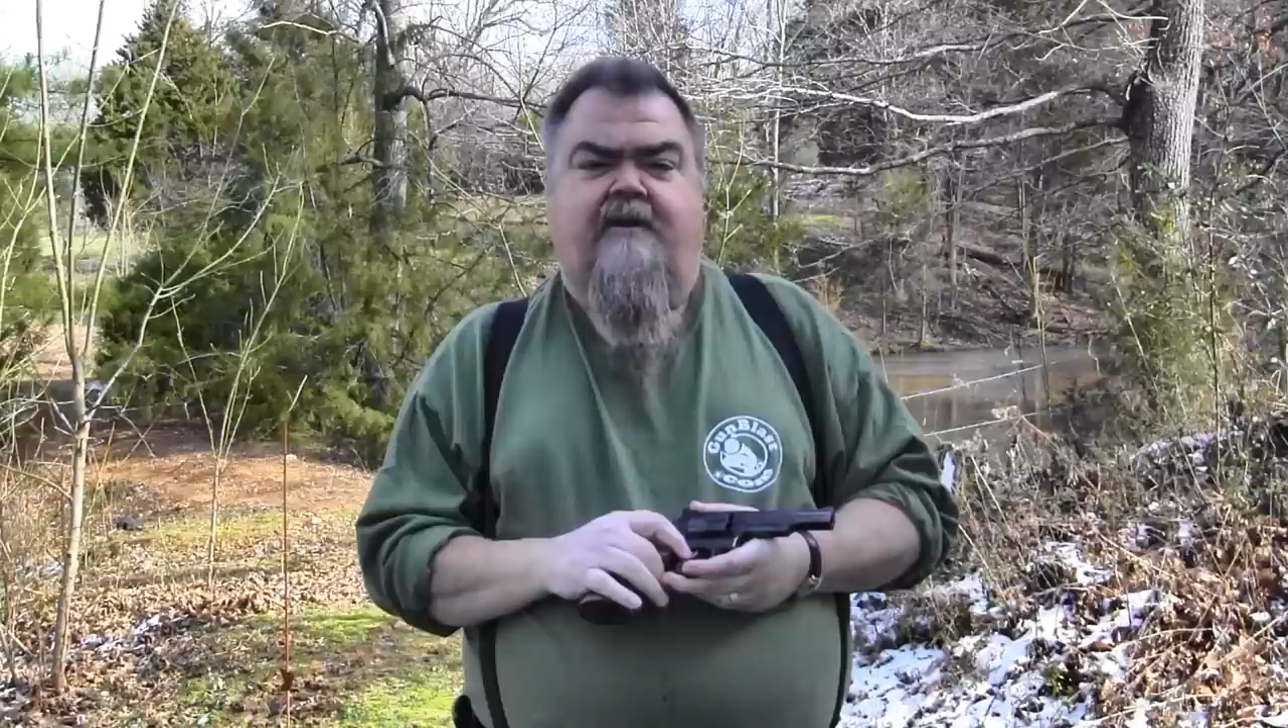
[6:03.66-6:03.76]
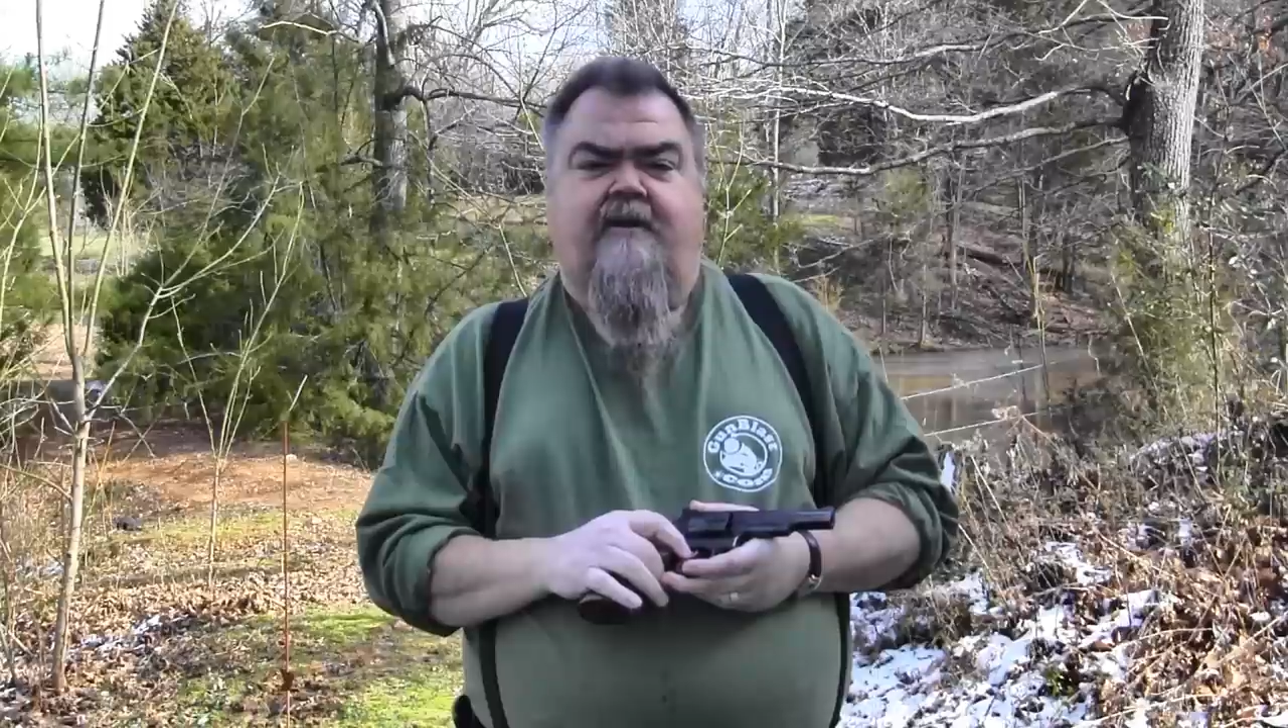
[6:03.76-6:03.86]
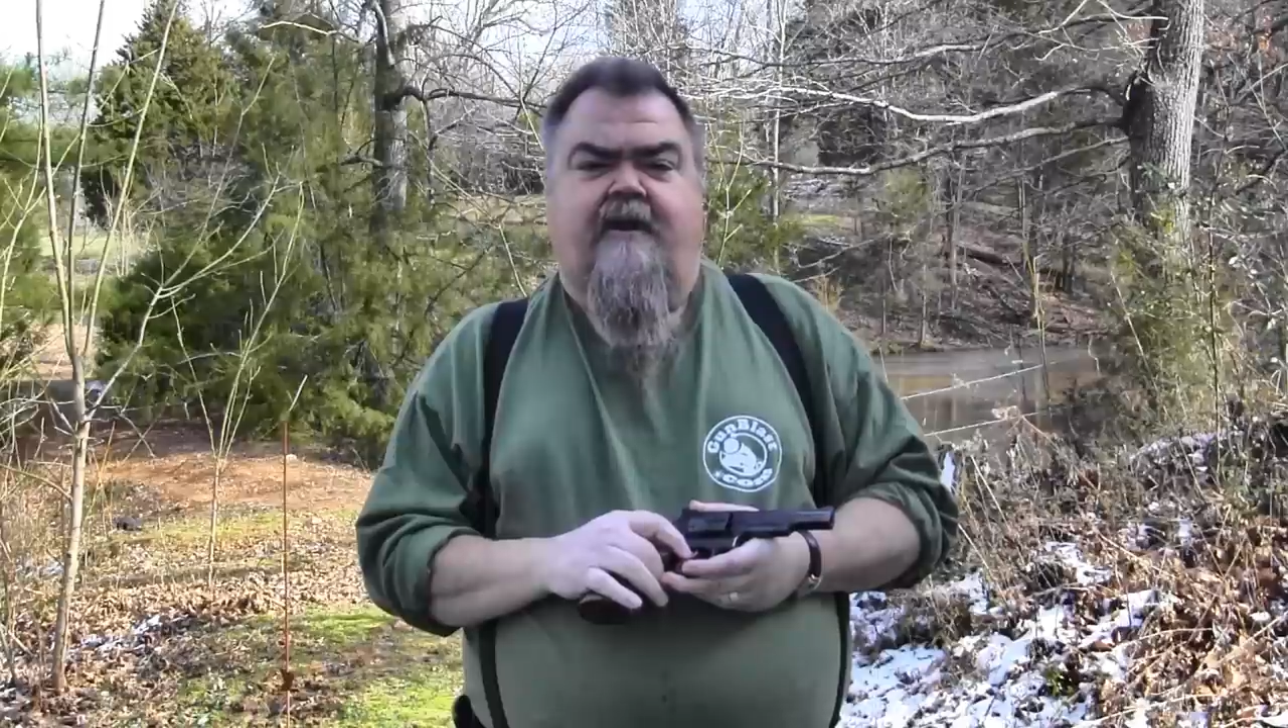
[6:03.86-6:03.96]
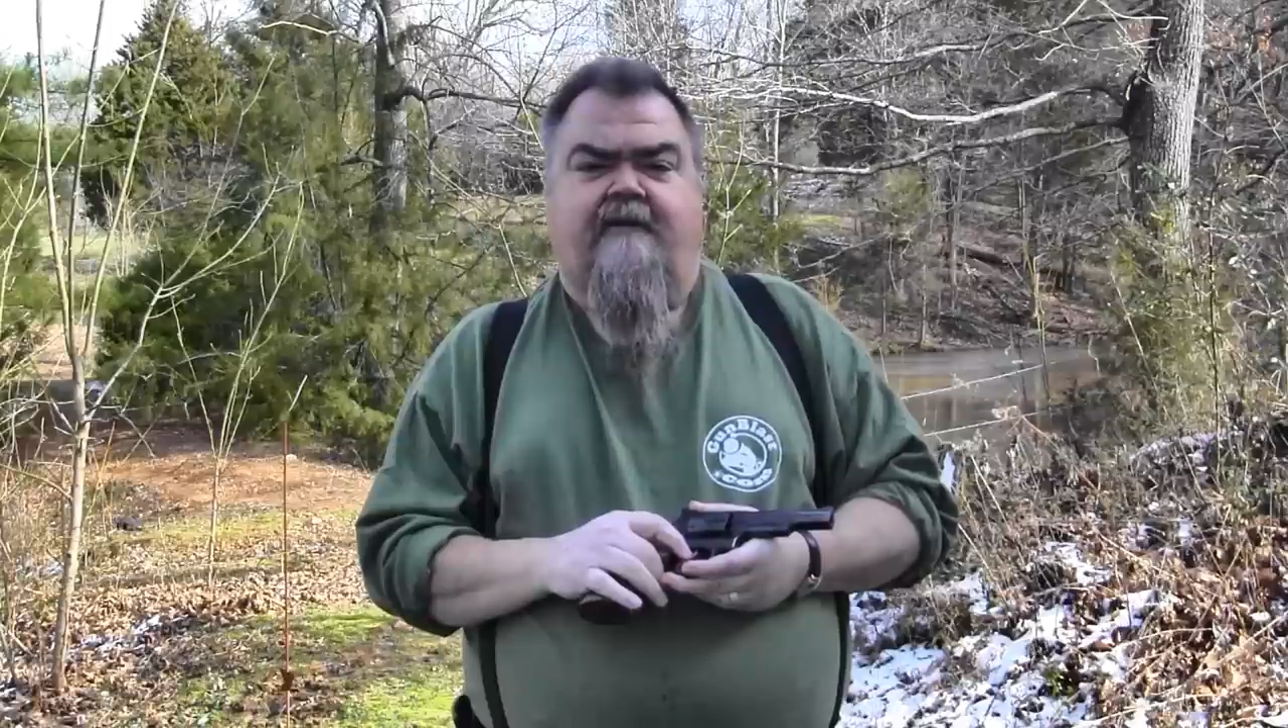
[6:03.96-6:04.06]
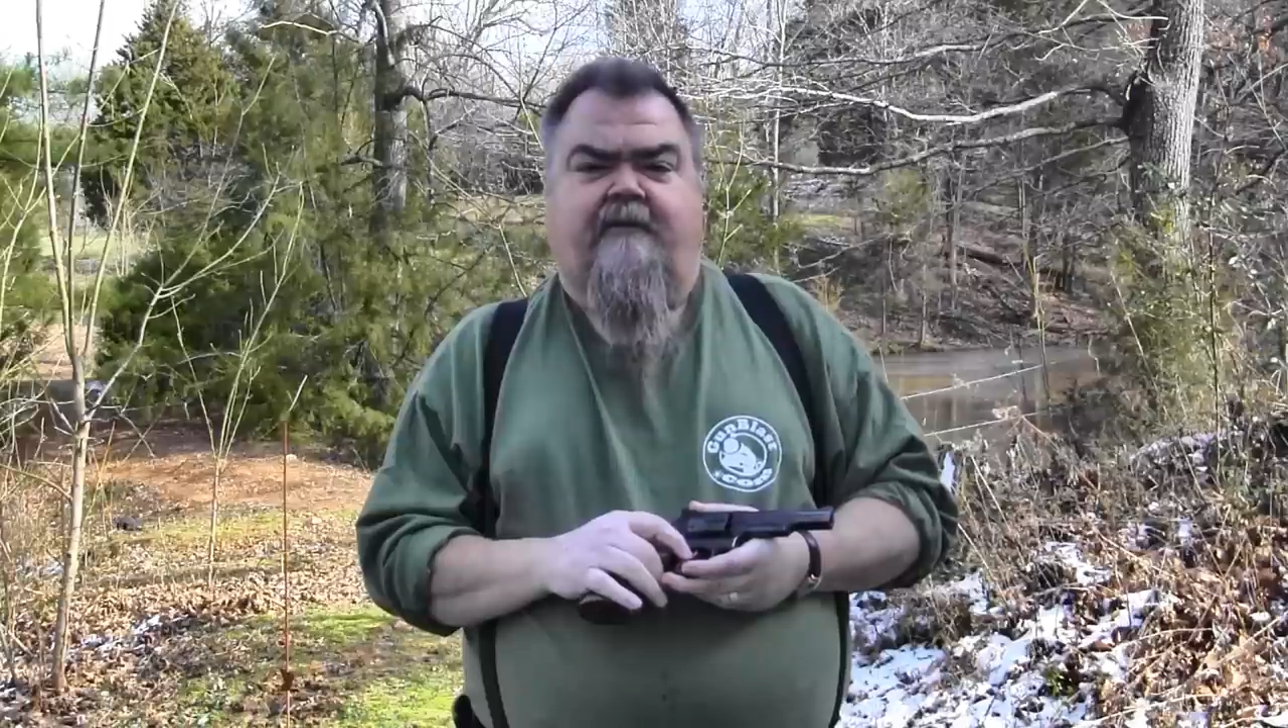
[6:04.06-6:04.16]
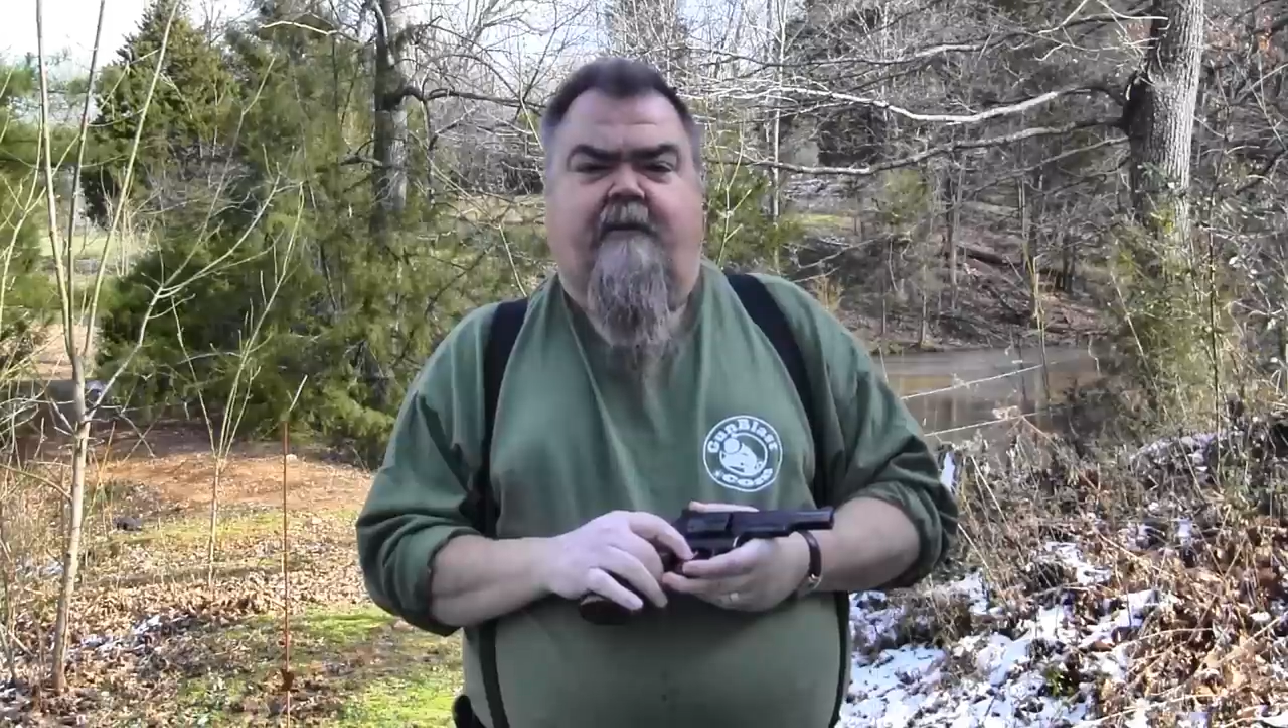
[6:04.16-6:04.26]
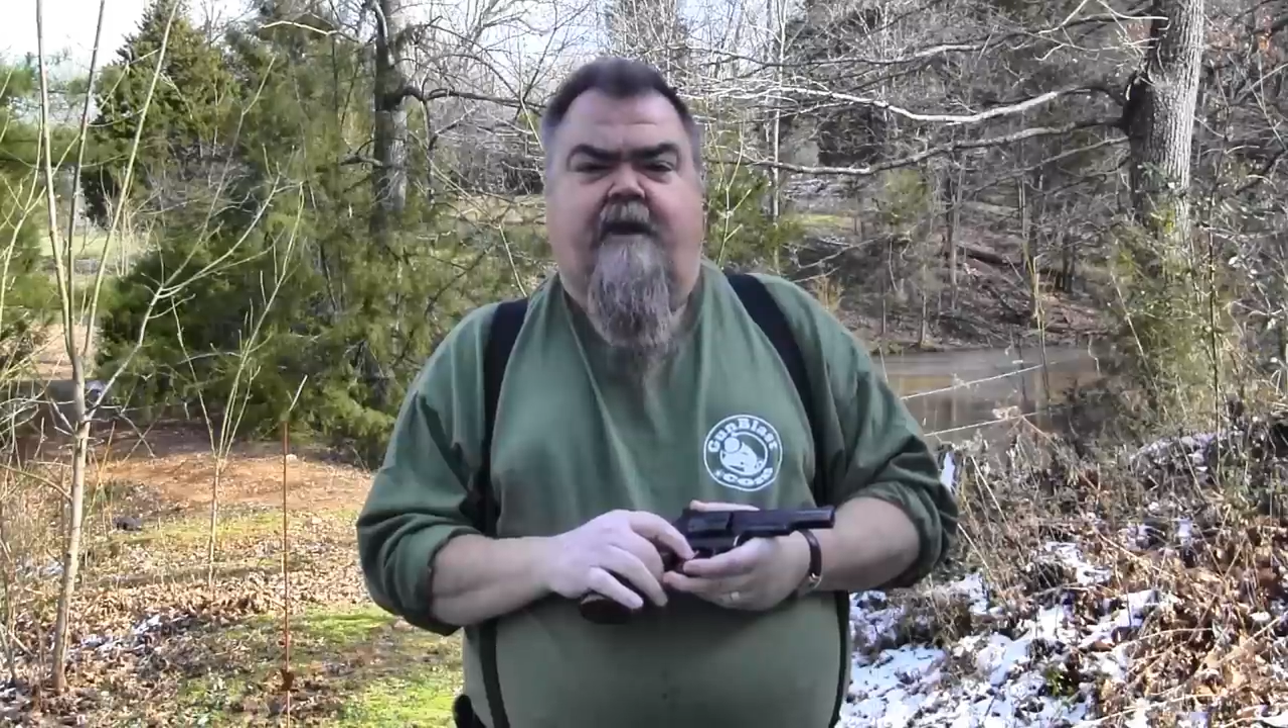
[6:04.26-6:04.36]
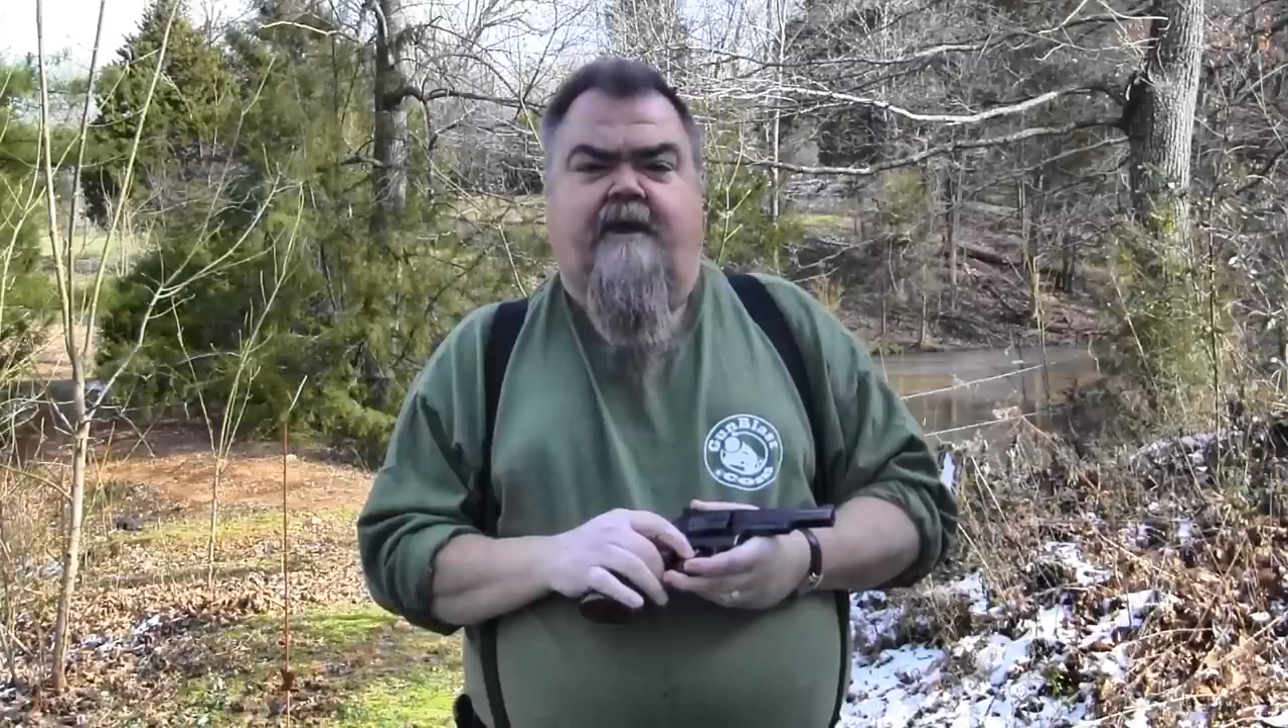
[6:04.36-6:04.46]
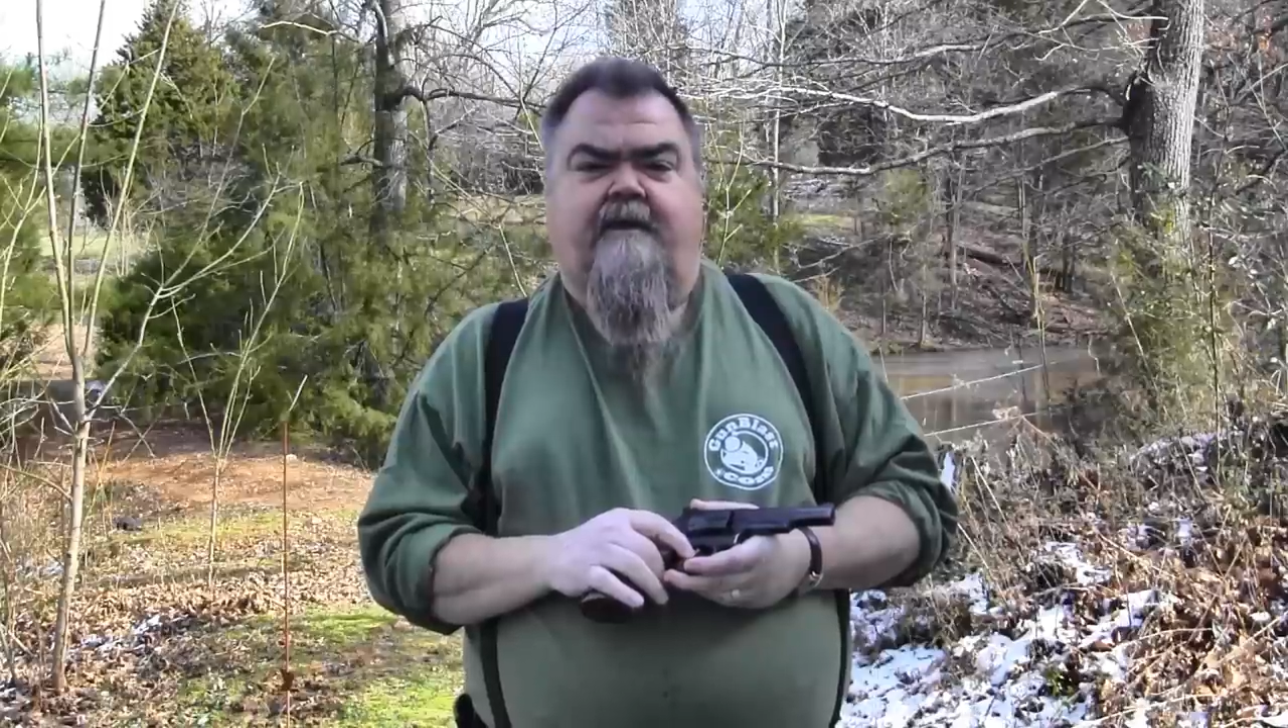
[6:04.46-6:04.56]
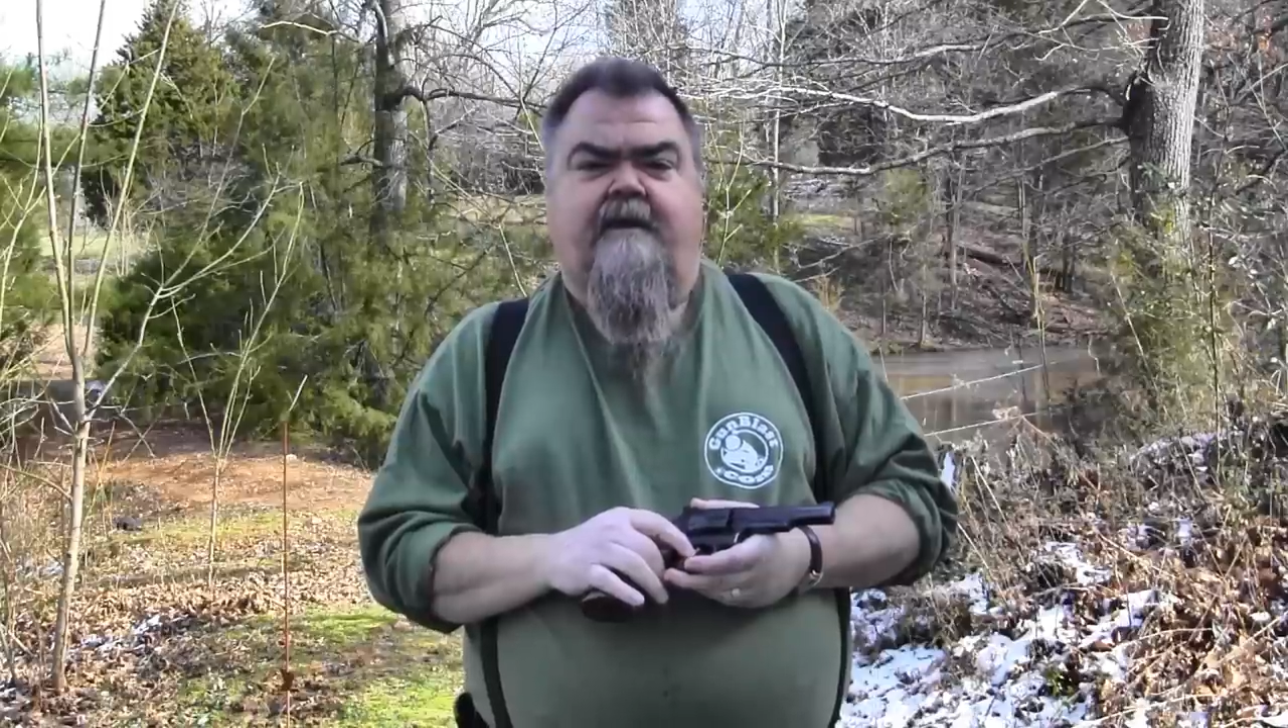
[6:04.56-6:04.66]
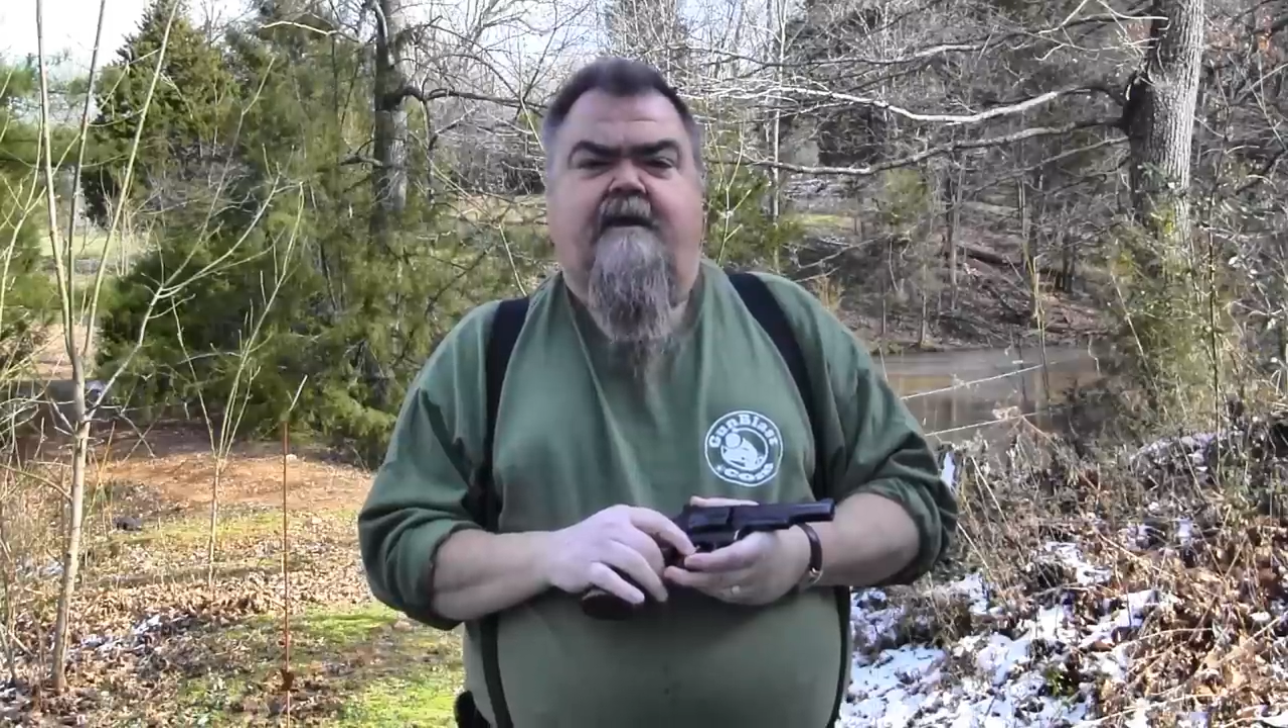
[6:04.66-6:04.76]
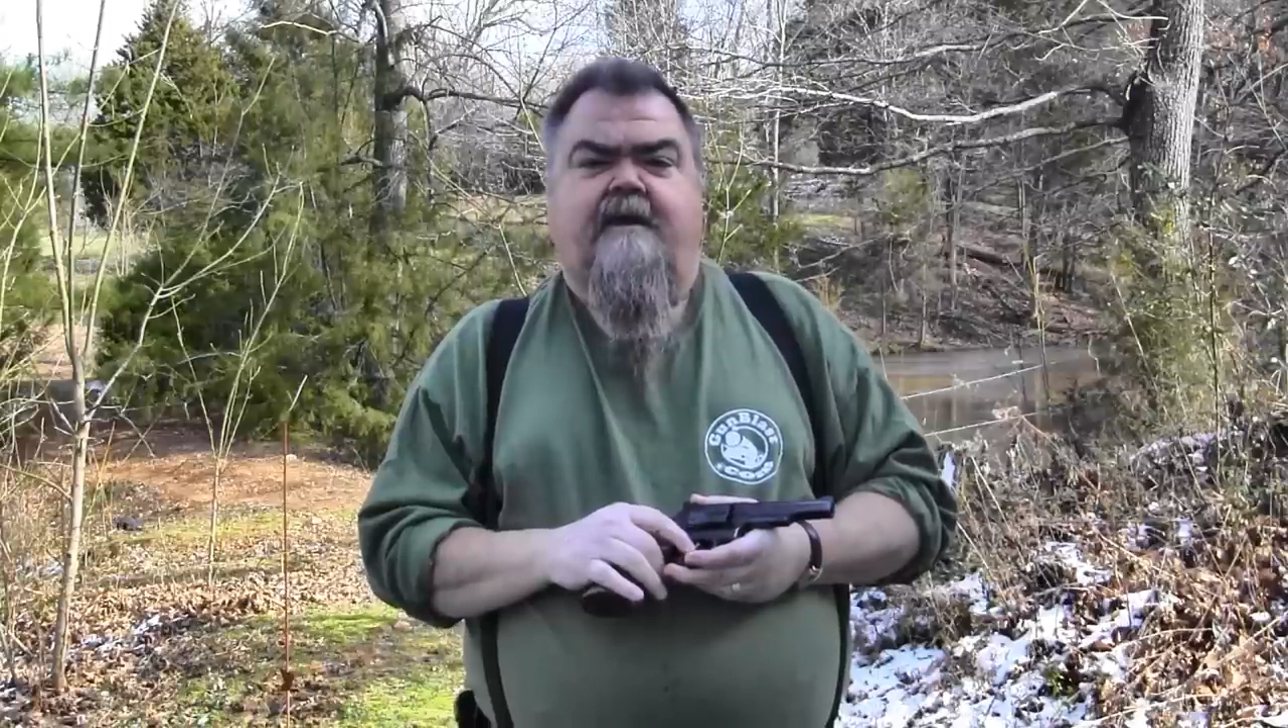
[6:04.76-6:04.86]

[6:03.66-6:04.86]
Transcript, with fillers: you're going to have to pay,